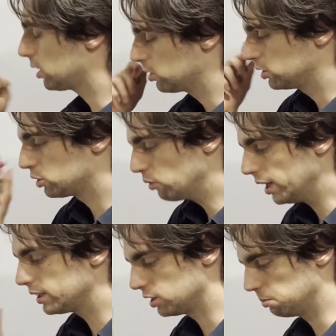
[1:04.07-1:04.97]

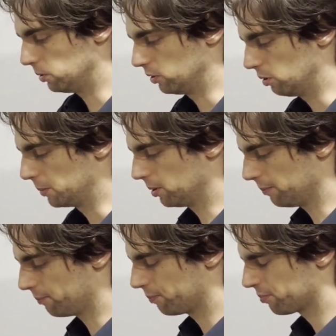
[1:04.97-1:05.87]
construct this
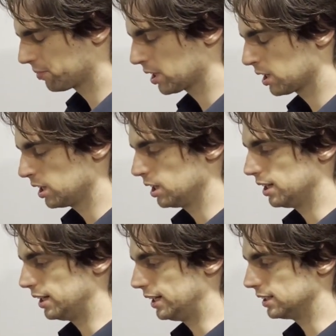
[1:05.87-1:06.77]
polynomial
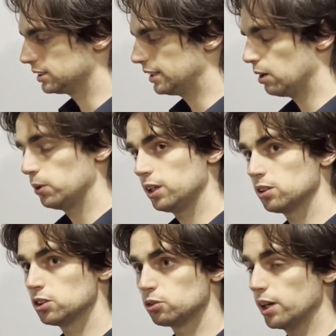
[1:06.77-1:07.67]
is that we
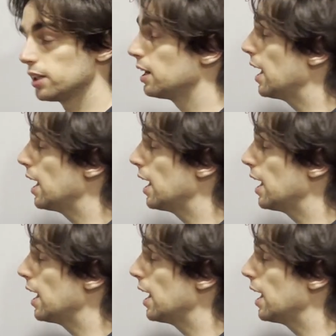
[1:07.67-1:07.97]
can construct it